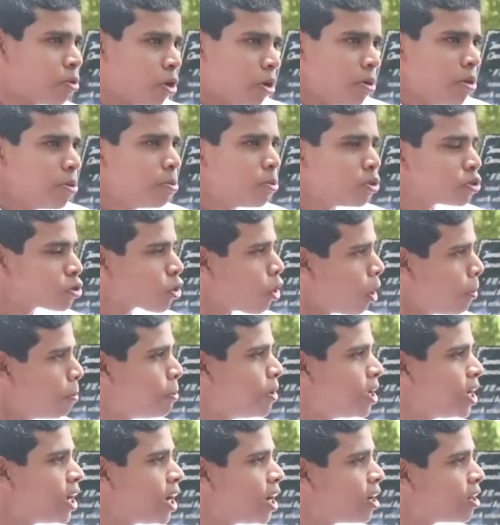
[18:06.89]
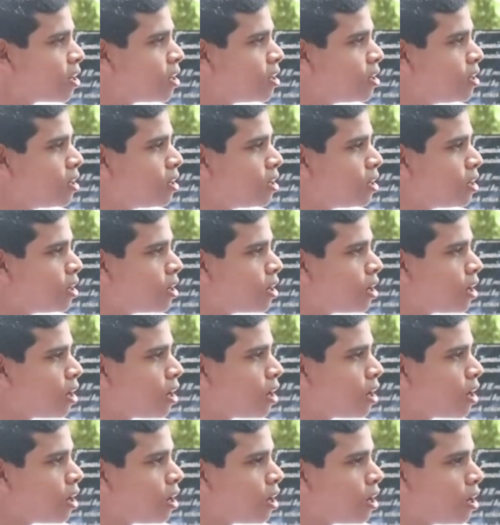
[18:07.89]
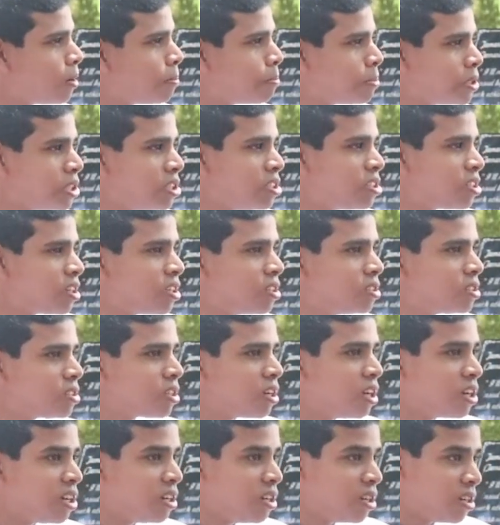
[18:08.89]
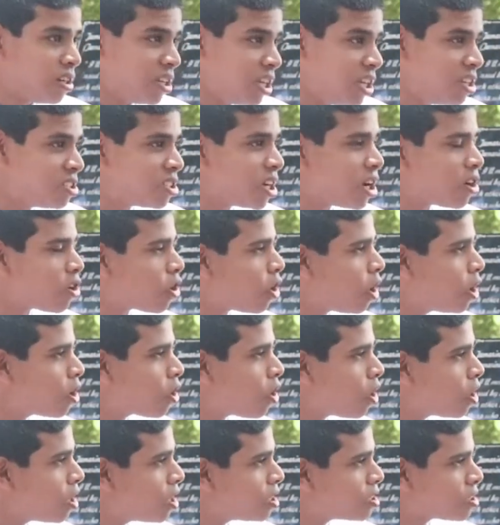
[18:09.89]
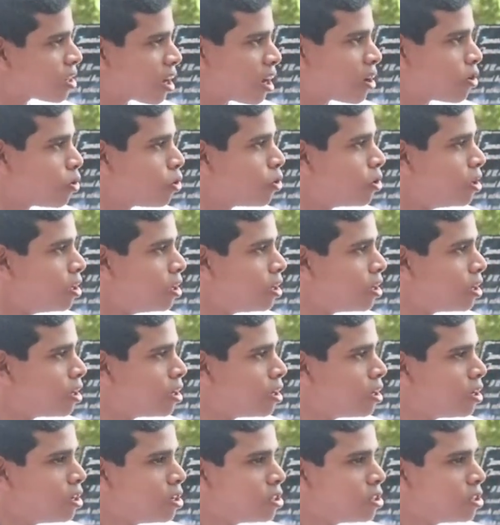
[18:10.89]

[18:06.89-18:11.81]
probably the most complicated positions a teacher at Royal College can hold.